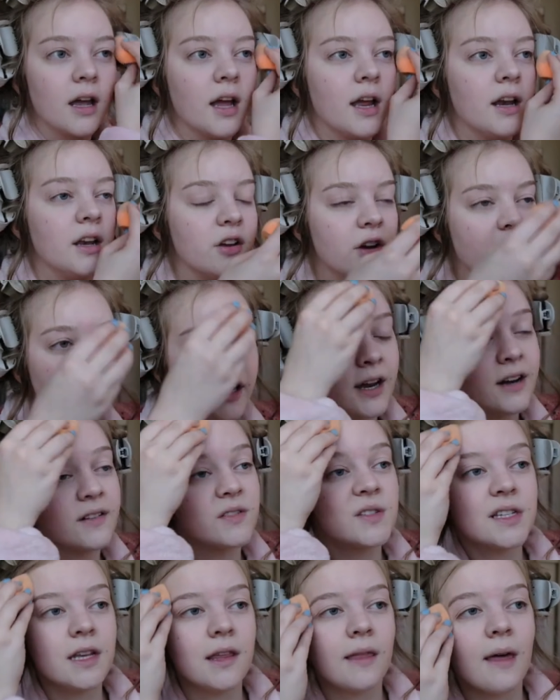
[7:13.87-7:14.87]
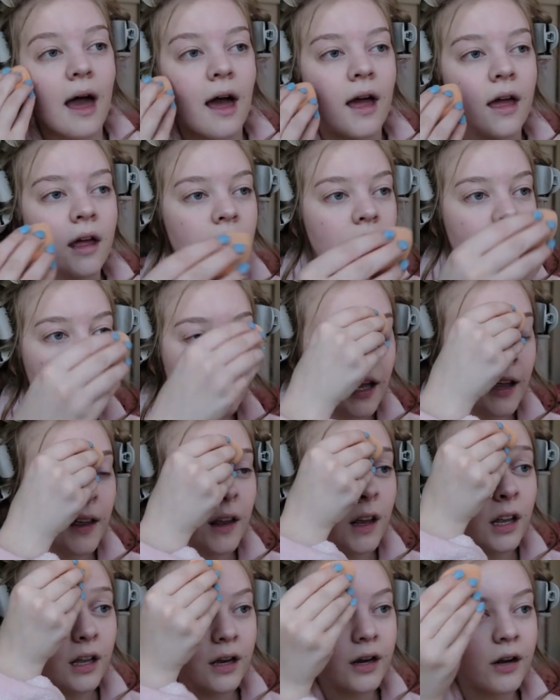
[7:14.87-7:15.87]
you can kind of see that
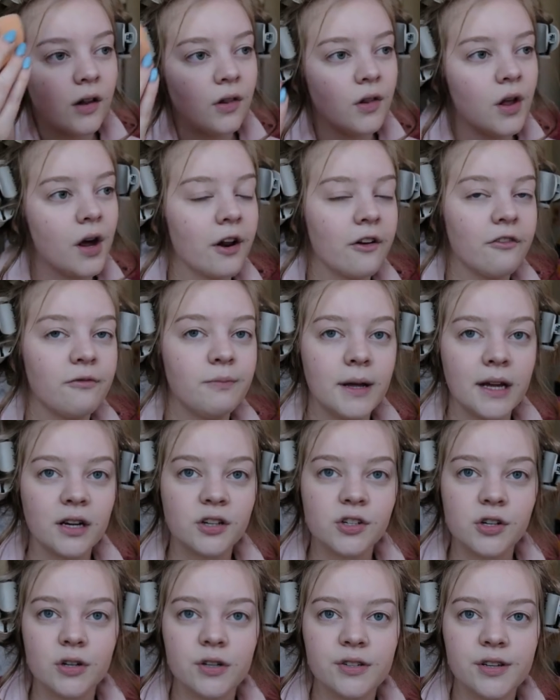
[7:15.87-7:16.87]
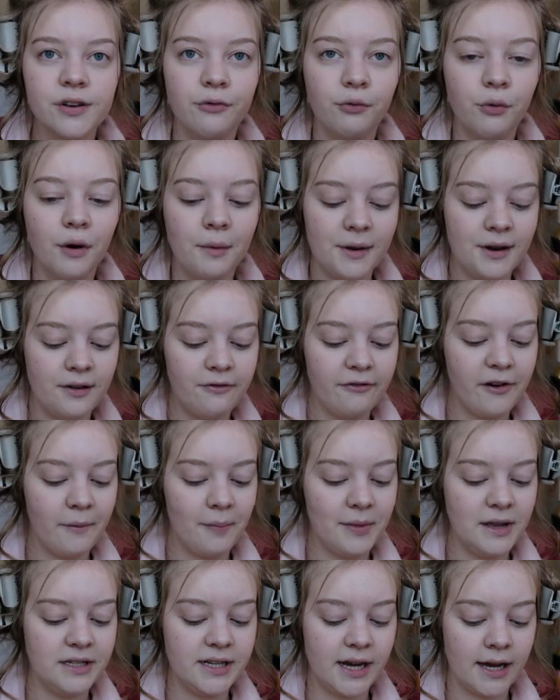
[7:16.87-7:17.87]
in a lot of pictures of women from
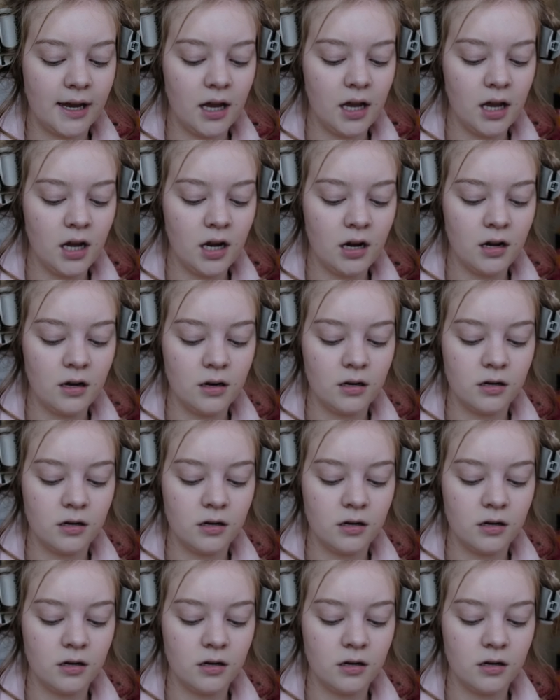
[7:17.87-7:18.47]
the decade.